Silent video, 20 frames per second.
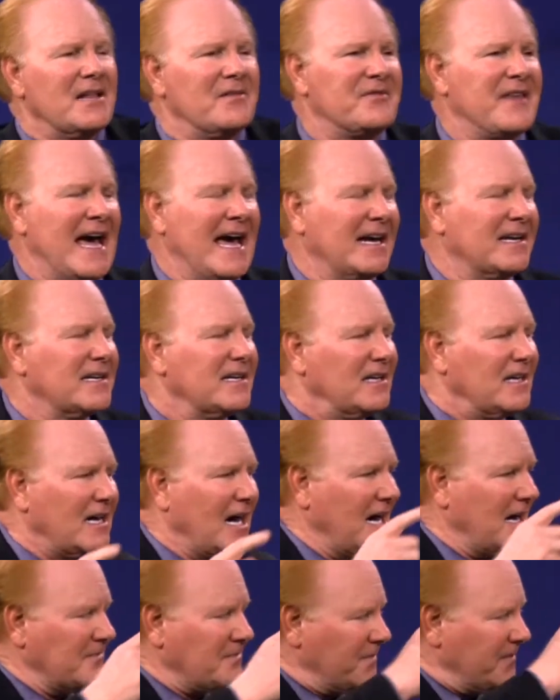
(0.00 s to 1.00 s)
That
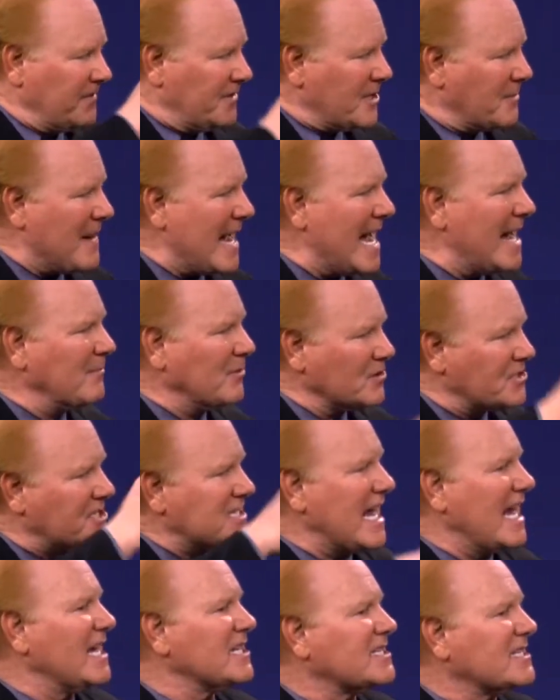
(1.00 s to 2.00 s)
the Bible
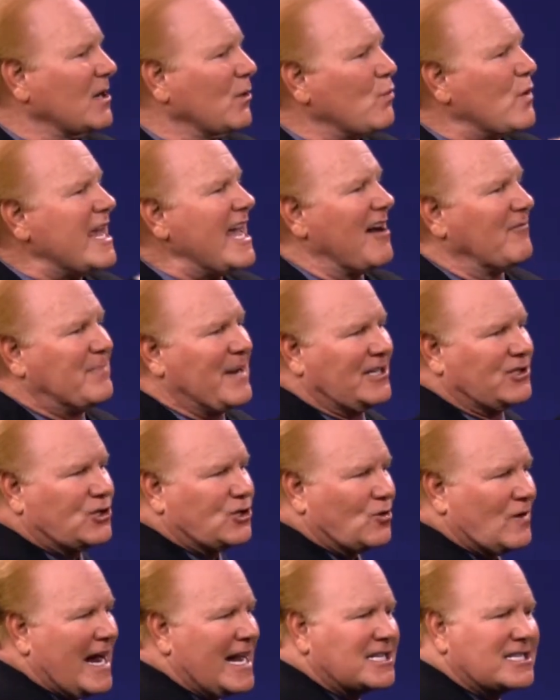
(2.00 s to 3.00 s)
says that we have been
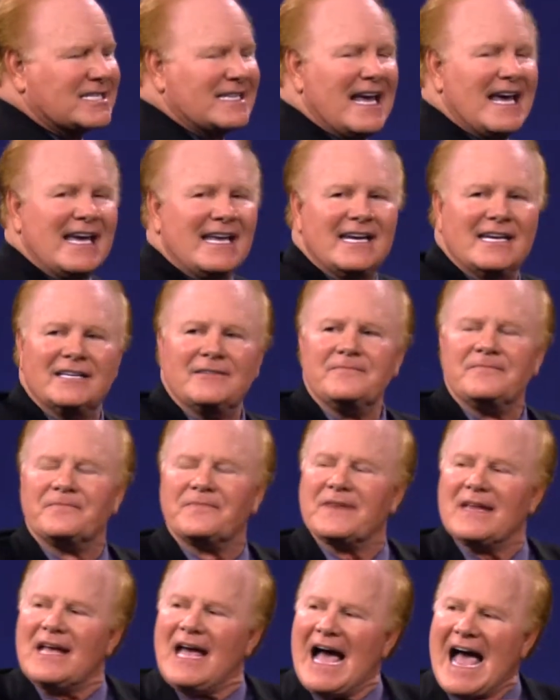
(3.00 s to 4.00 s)
translated
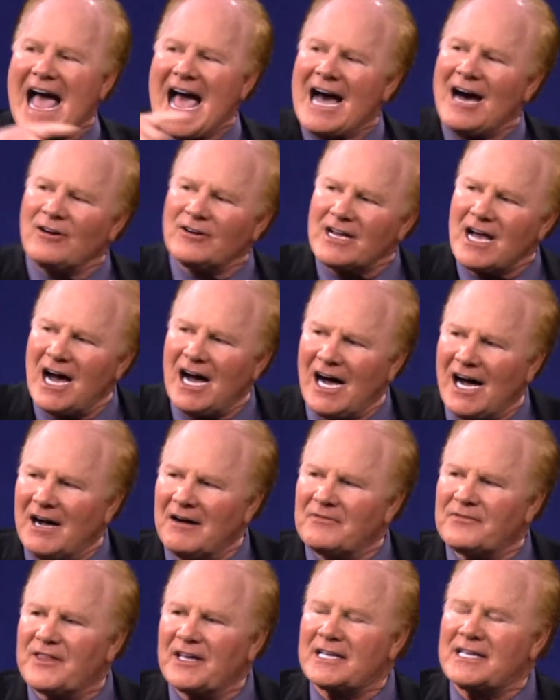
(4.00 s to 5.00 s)
out
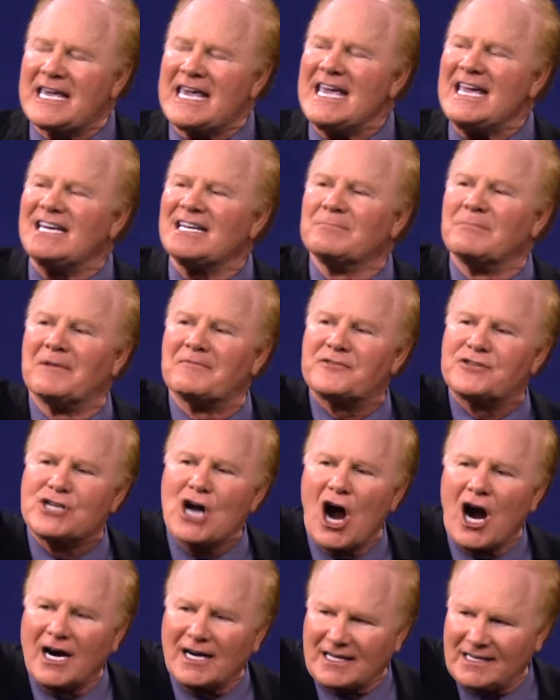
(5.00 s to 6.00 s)
of the kingdom of
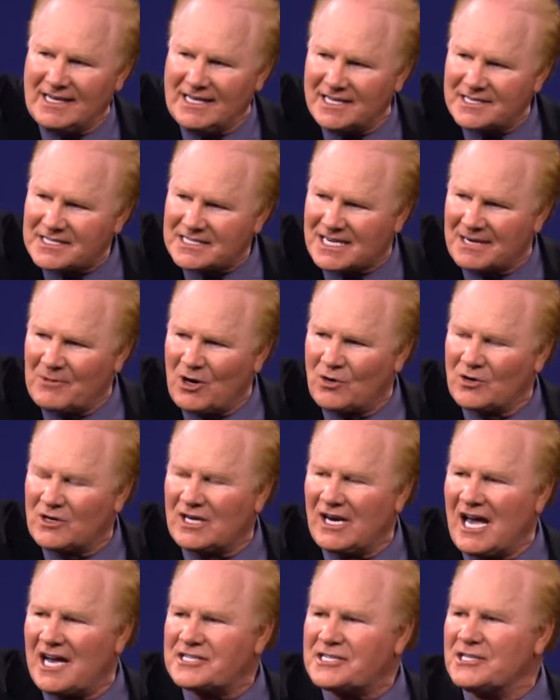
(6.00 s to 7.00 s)
darkness. Come on,
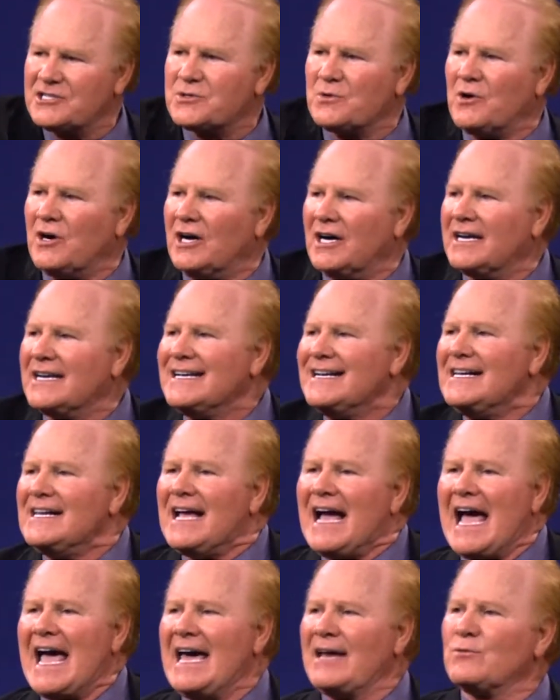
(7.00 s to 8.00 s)
Colossians 1.
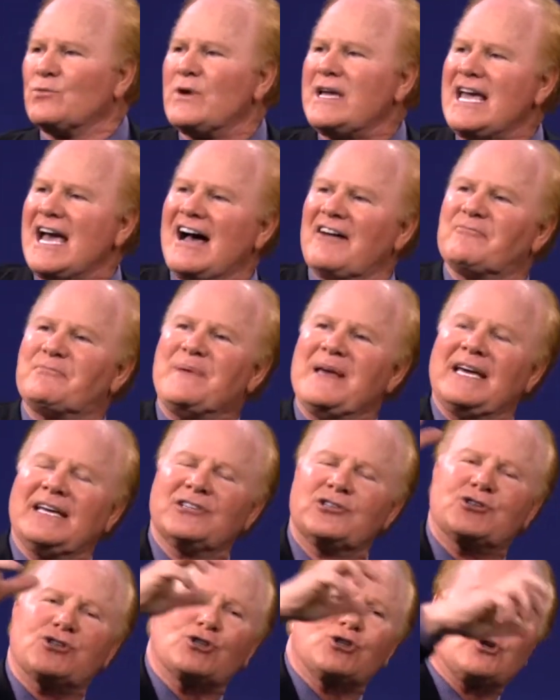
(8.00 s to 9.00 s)
And we have
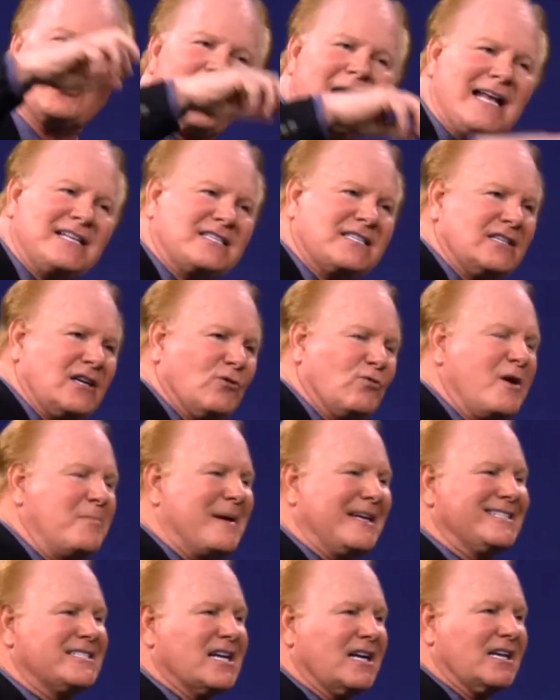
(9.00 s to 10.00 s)
been translated, we've
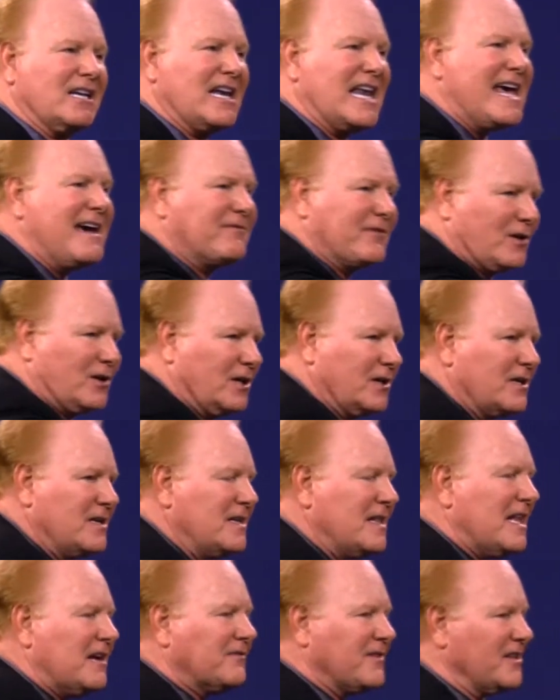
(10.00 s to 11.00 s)
been delivered
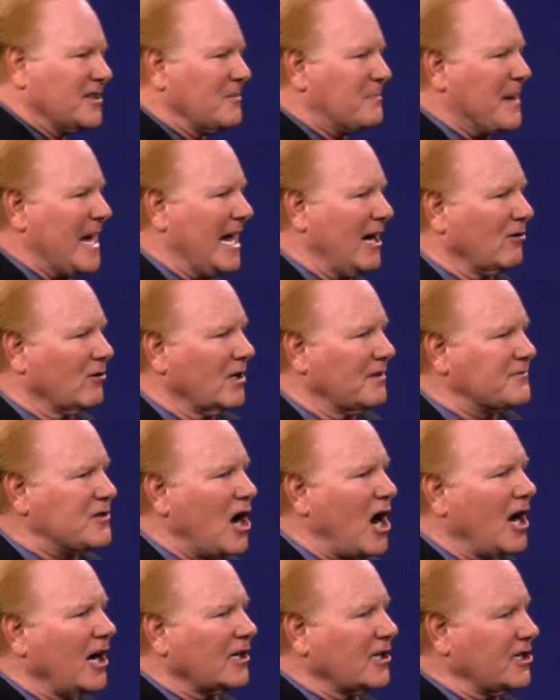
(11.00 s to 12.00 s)
from the power of
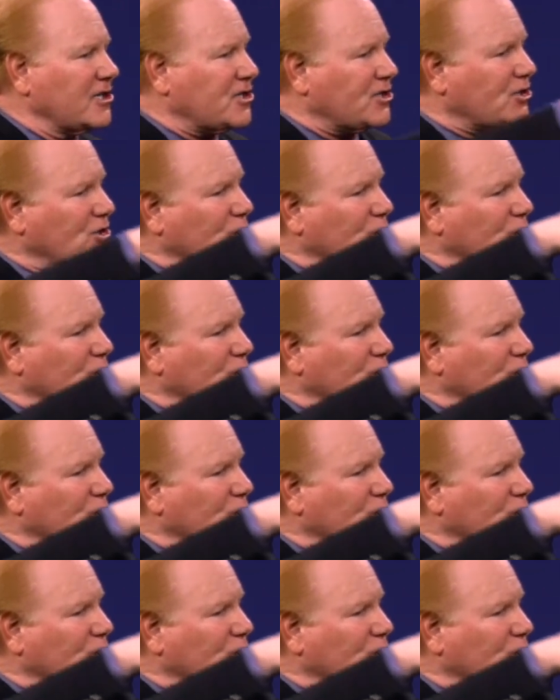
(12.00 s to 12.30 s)
darkness,